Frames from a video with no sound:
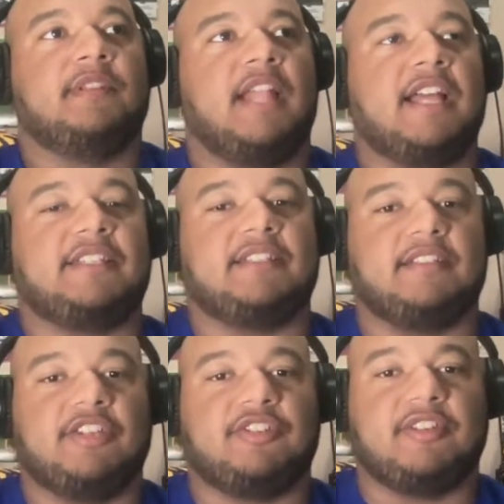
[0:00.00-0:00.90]

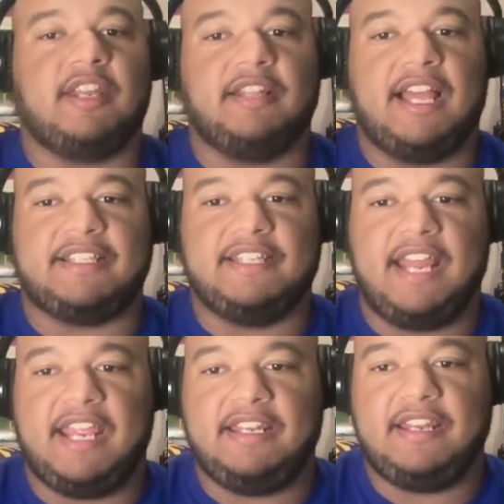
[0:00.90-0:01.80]
Last
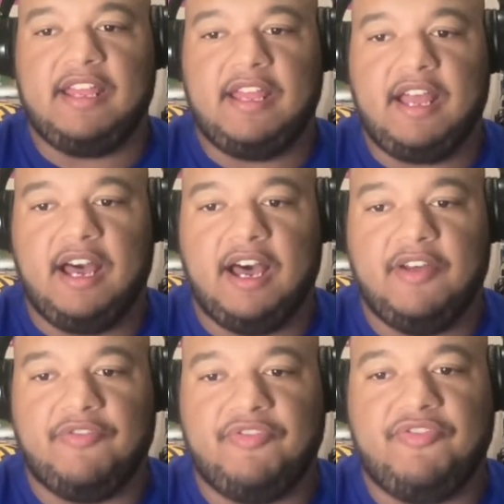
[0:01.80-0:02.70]
night,
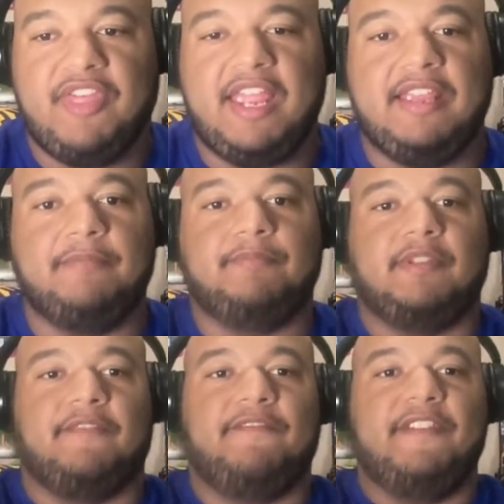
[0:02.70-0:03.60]
they
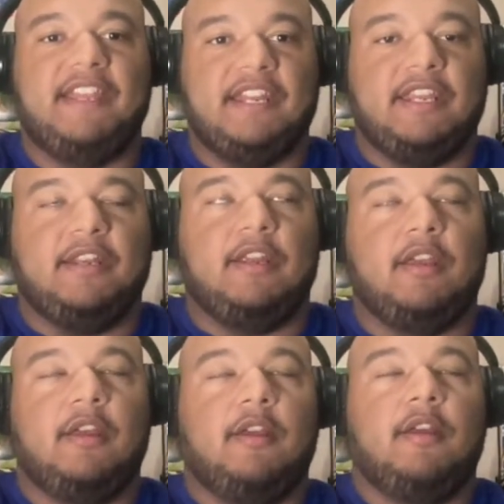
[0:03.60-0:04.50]
defeated.
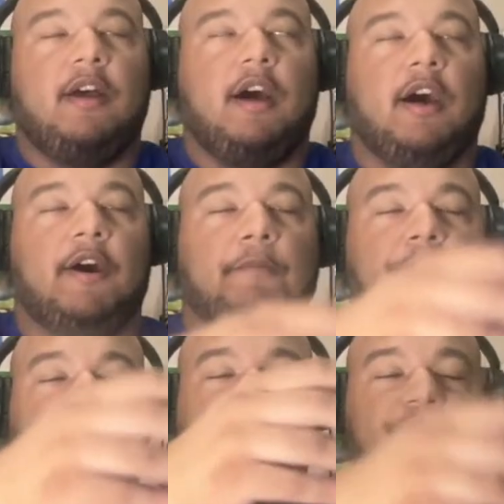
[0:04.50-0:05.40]

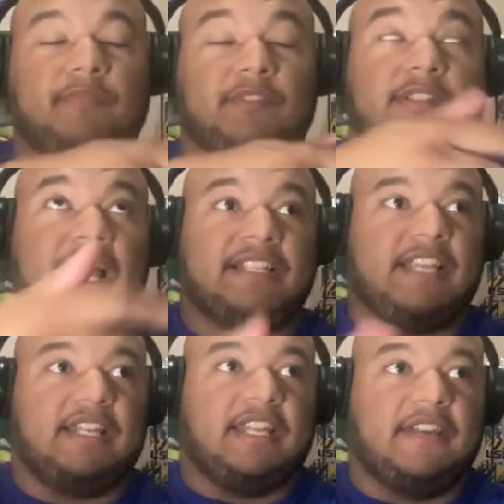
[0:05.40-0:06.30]

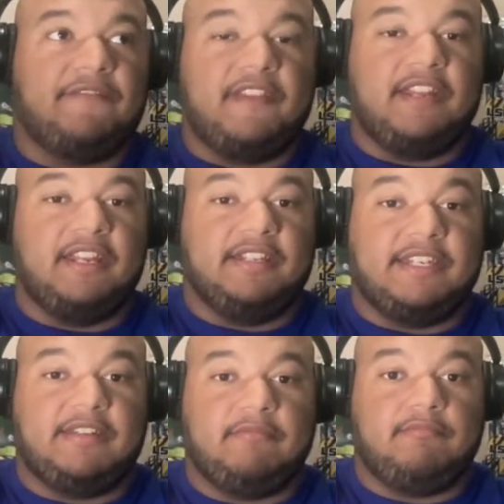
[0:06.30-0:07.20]
Last night they
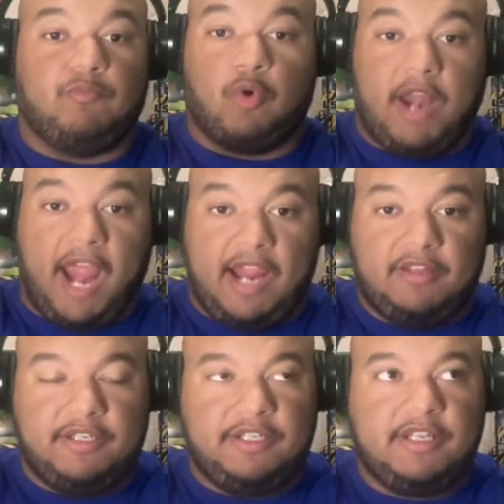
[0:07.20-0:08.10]
defeated Rhode
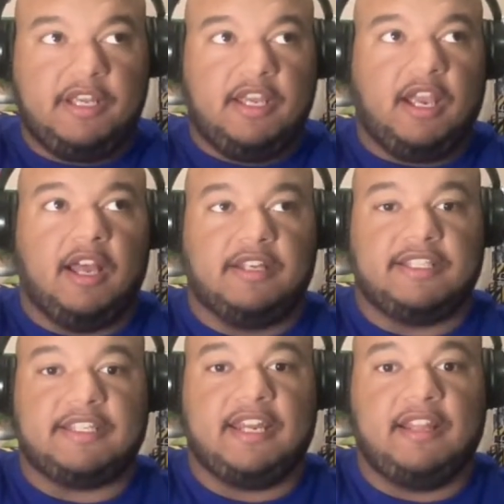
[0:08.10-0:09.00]
Island
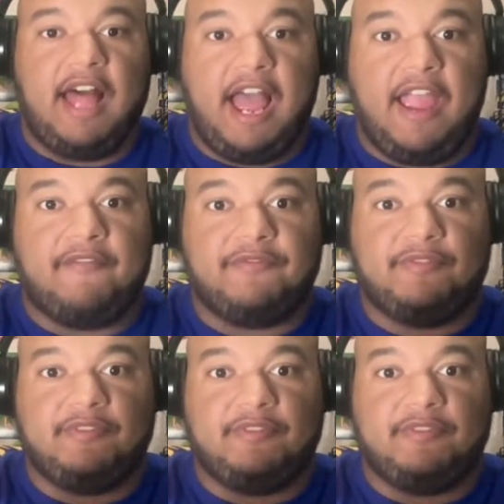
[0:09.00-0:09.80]
to stay alive.